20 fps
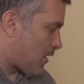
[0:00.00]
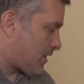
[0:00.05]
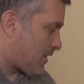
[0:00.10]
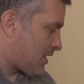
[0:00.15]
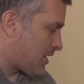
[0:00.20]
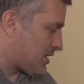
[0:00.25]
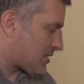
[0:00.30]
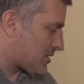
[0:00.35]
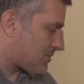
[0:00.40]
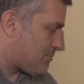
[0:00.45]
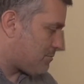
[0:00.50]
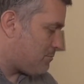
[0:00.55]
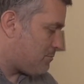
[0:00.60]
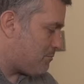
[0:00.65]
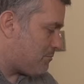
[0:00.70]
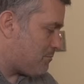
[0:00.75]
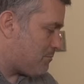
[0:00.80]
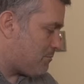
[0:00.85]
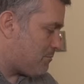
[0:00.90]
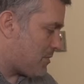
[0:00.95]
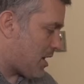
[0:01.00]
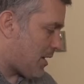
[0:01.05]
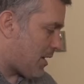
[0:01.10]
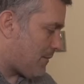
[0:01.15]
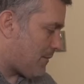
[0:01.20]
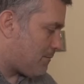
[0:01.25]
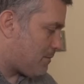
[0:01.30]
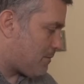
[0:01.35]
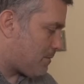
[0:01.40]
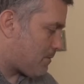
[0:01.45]
these
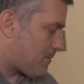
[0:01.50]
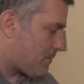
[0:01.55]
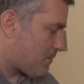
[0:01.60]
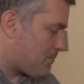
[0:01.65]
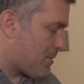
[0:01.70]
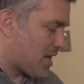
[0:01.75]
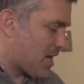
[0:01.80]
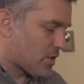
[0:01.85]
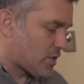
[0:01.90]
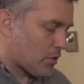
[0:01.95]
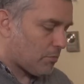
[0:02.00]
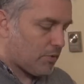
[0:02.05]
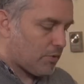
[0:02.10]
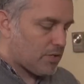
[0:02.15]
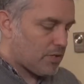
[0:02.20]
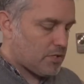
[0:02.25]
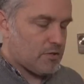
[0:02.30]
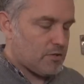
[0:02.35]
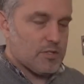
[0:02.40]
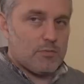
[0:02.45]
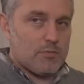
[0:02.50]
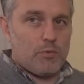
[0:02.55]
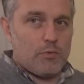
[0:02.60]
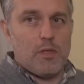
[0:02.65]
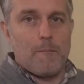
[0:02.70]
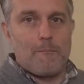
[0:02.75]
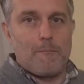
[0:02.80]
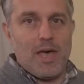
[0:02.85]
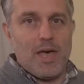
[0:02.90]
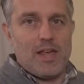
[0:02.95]
Mendel printers where the
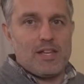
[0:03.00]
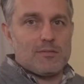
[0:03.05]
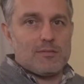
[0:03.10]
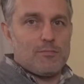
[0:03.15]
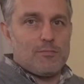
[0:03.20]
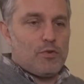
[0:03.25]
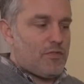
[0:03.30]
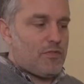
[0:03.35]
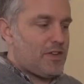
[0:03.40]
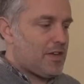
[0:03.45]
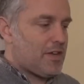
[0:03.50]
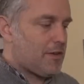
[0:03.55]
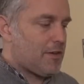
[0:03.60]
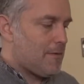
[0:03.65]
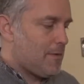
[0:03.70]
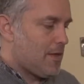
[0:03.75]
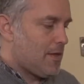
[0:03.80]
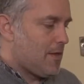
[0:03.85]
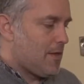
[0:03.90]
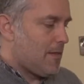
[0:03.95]
bed is moving,